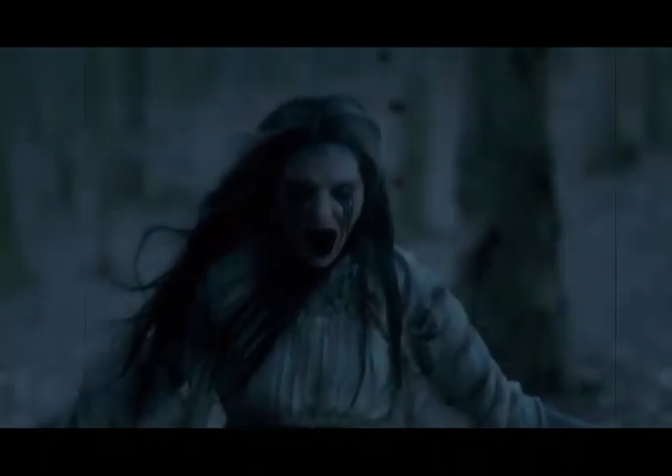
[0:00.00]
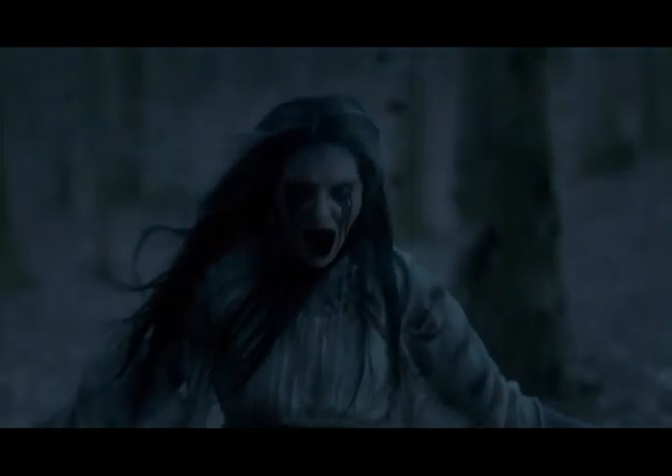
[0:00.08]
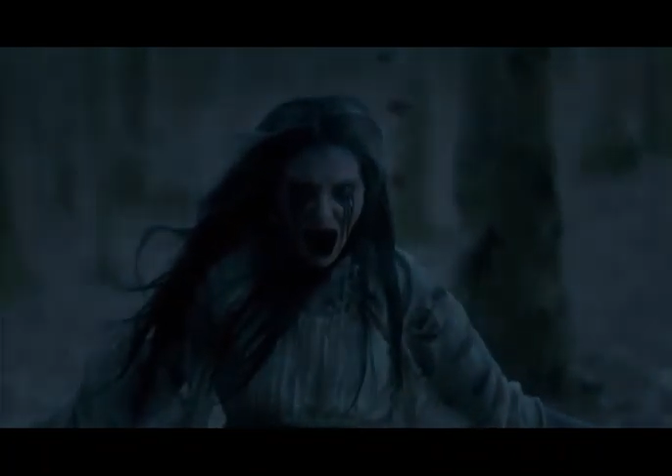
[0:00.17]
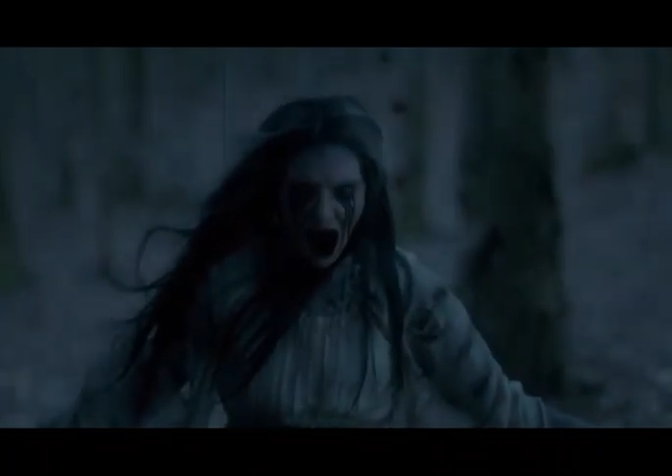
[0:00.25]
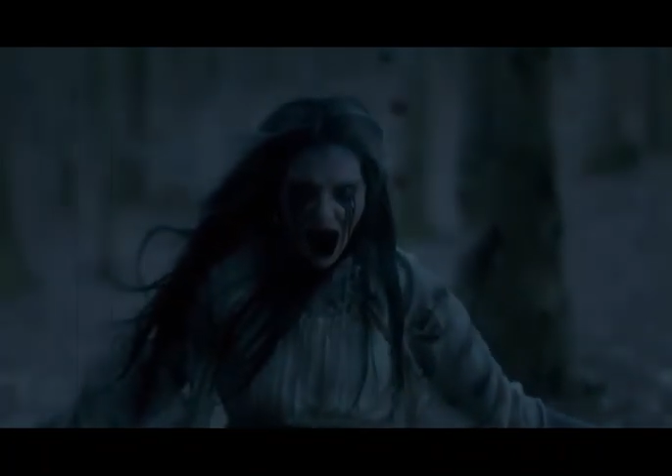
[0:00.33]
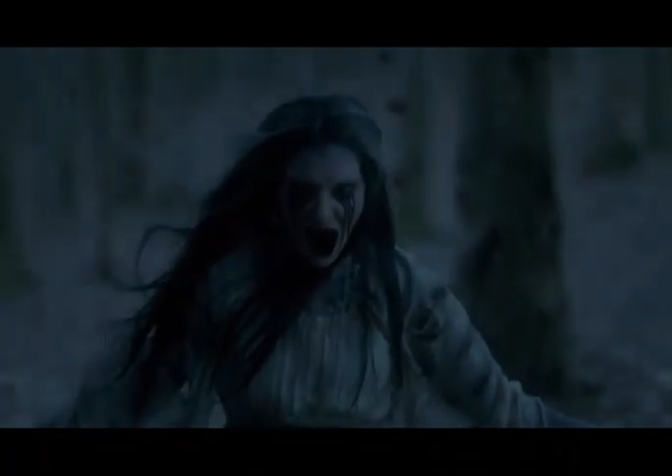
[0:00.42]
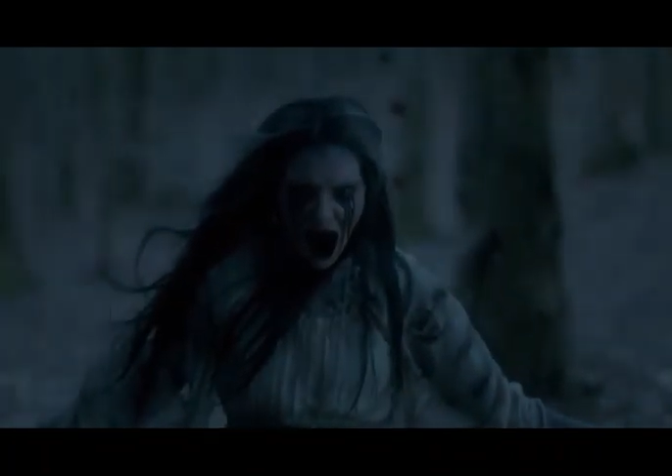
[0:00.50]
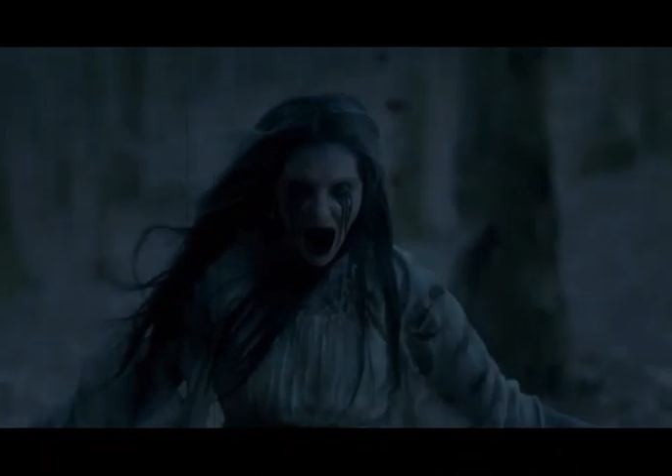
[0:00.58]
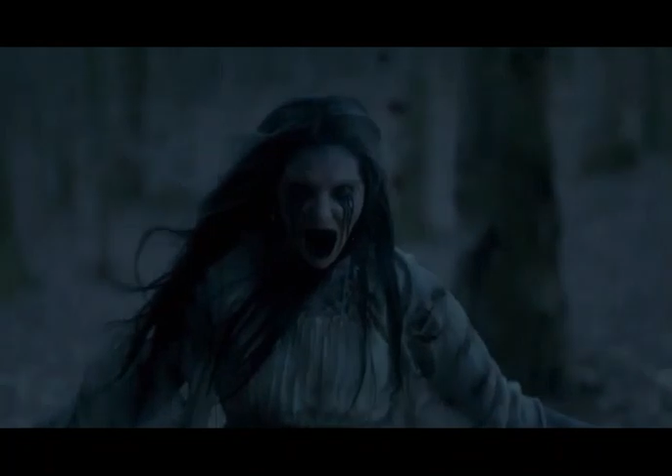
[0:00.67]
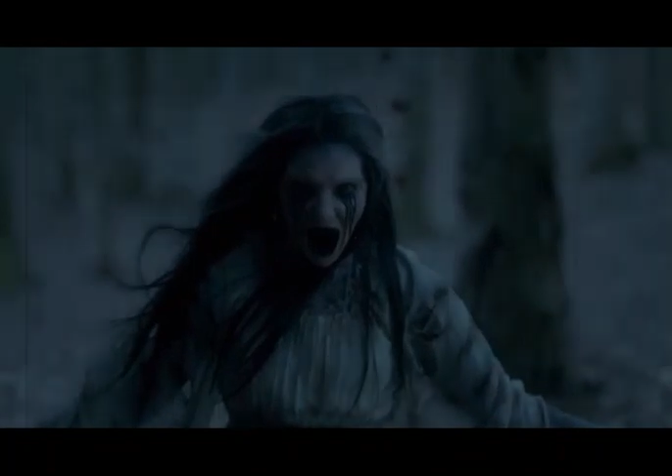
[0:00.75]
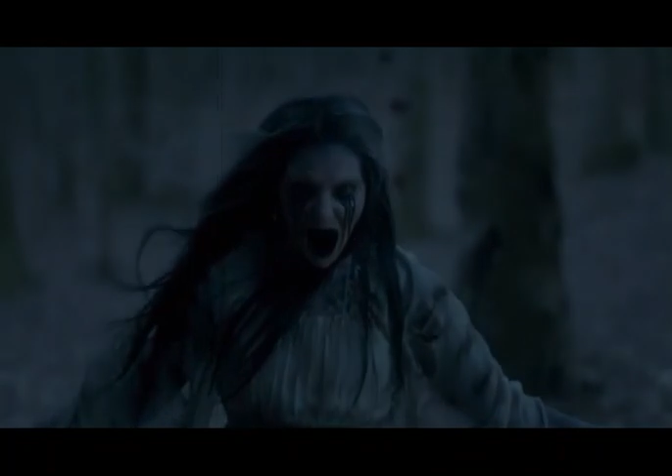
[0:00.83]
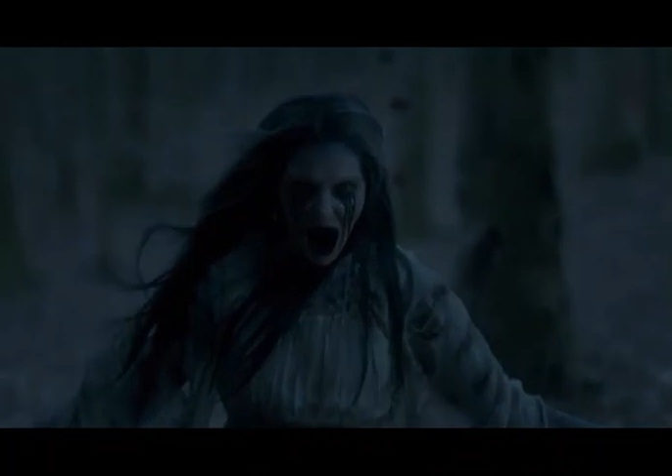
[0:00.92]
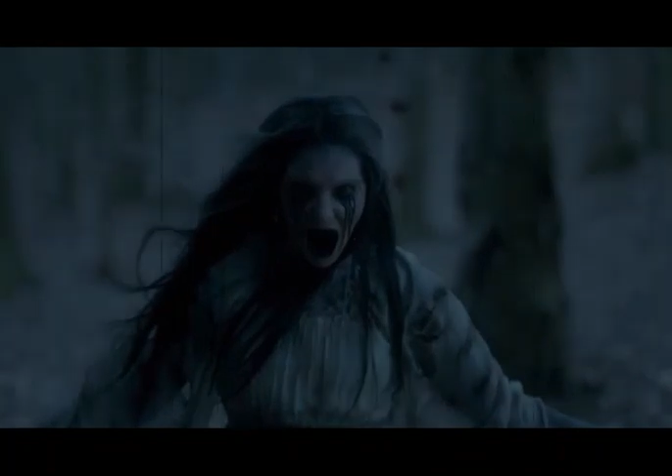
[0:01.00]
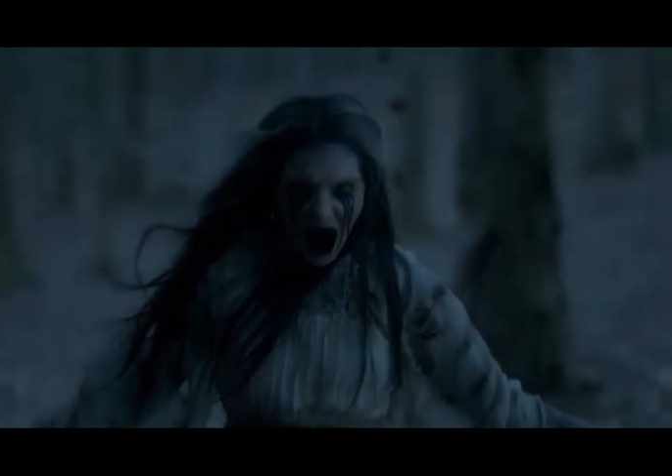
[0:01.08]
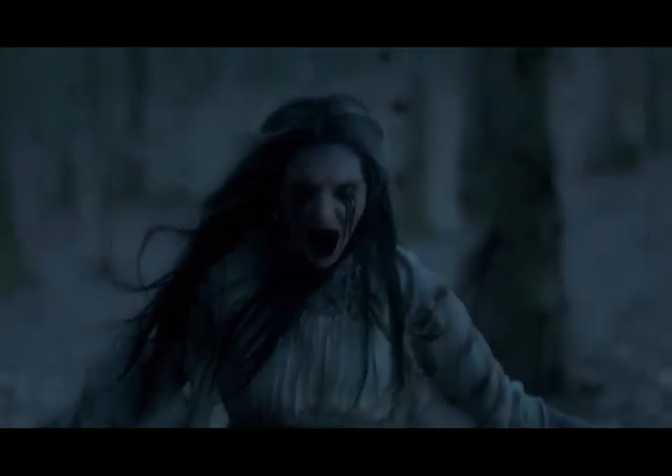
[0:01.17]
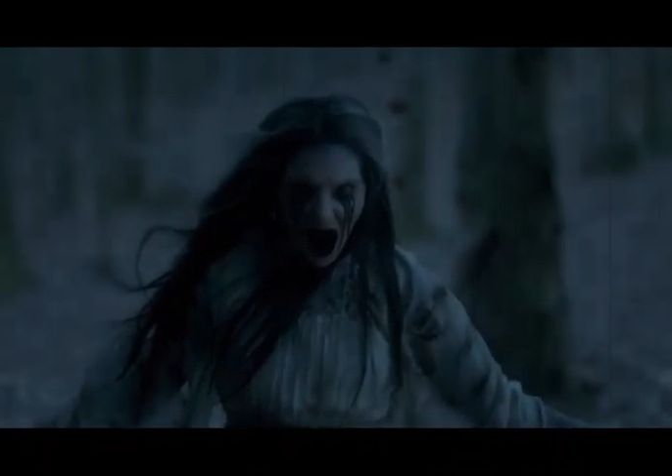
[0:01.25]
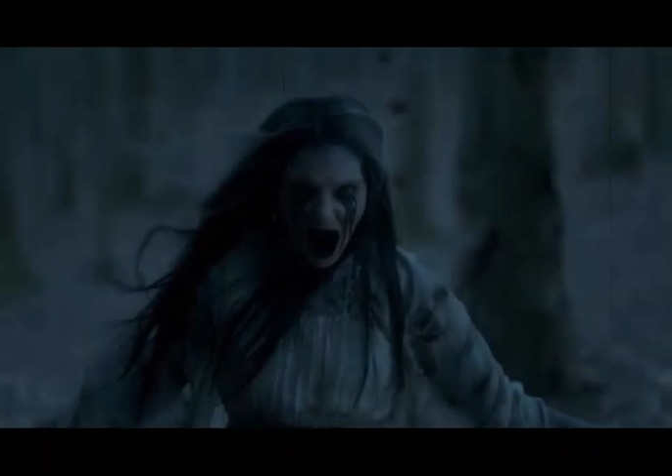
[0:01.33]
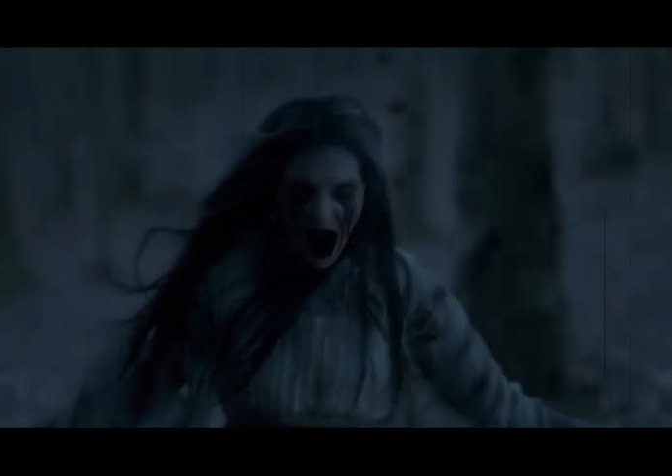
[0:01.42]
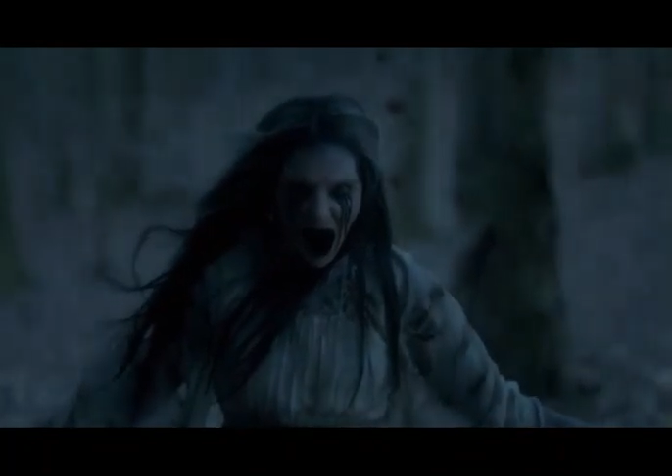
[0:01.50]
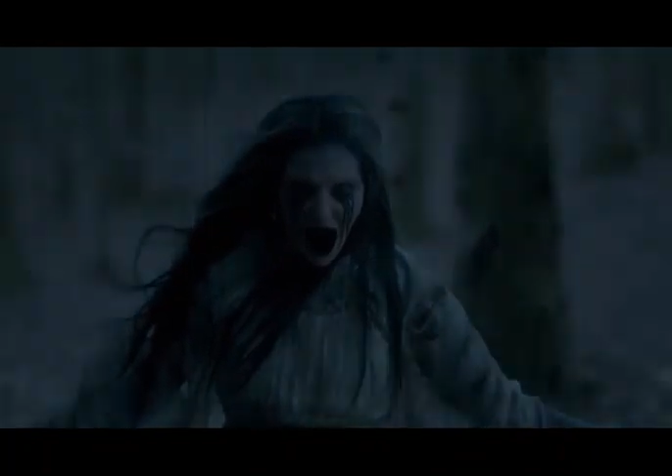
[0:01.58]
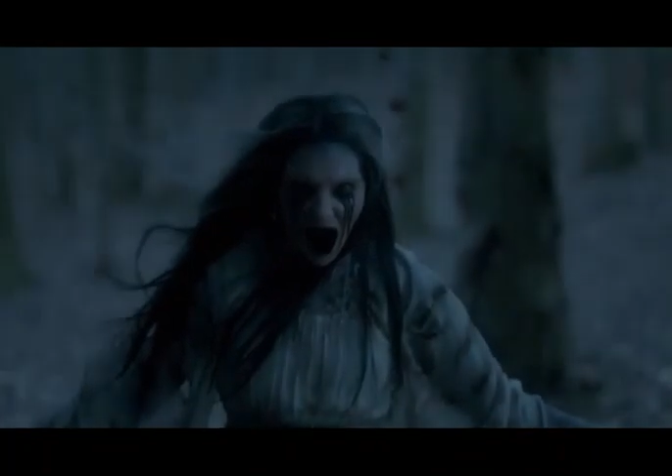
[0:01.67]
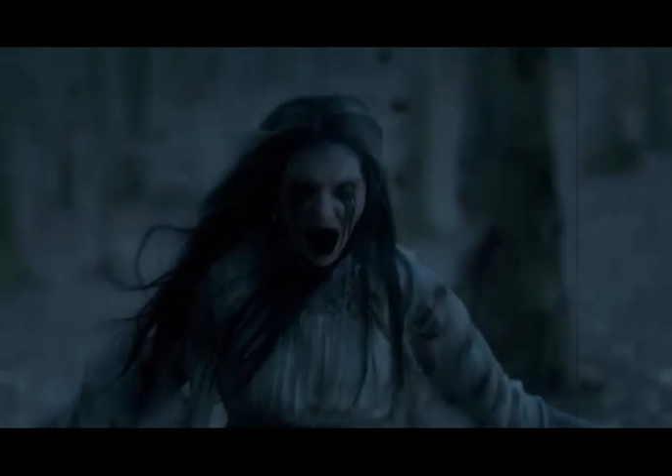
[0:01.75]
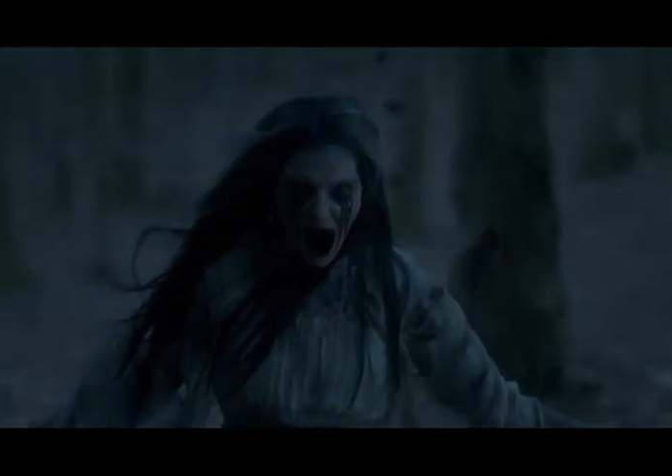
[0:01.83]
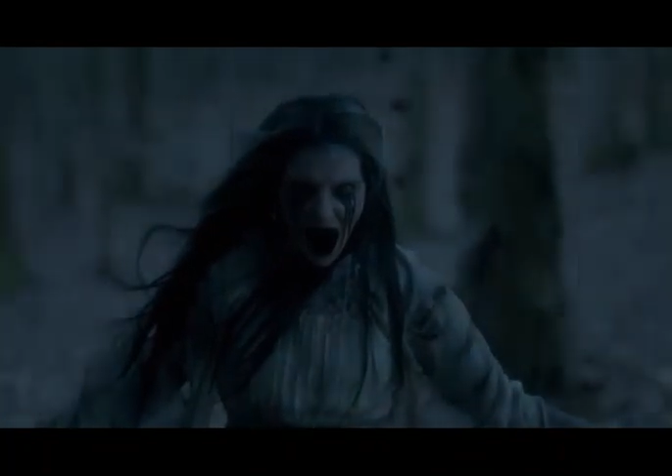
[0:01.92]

The Banshee's presence instills an